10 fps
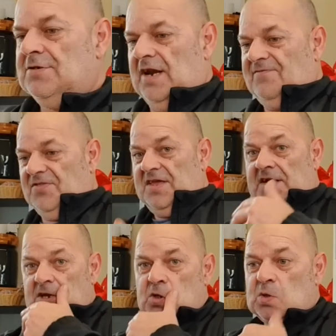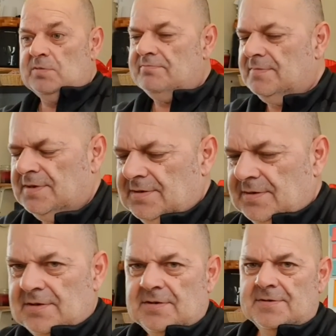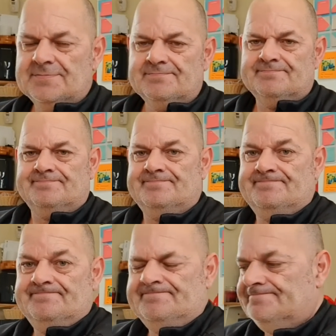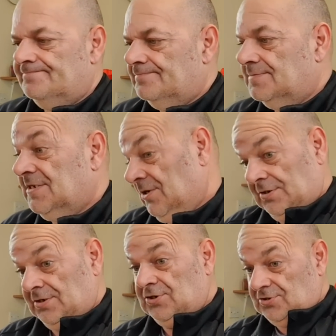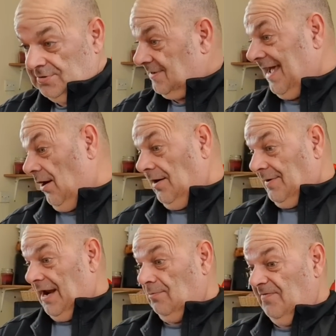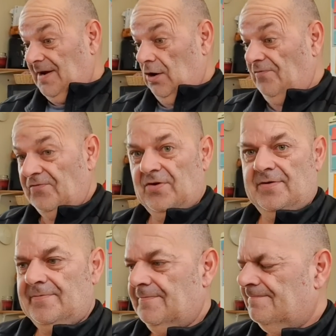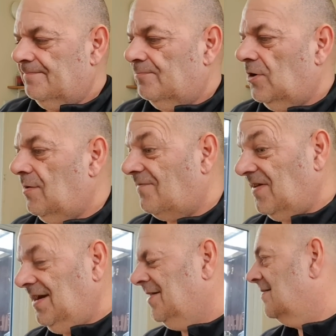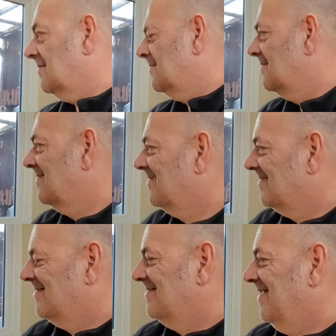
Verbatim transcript: Got everything. Mm. Get on with it, love. What are you having? I don't know.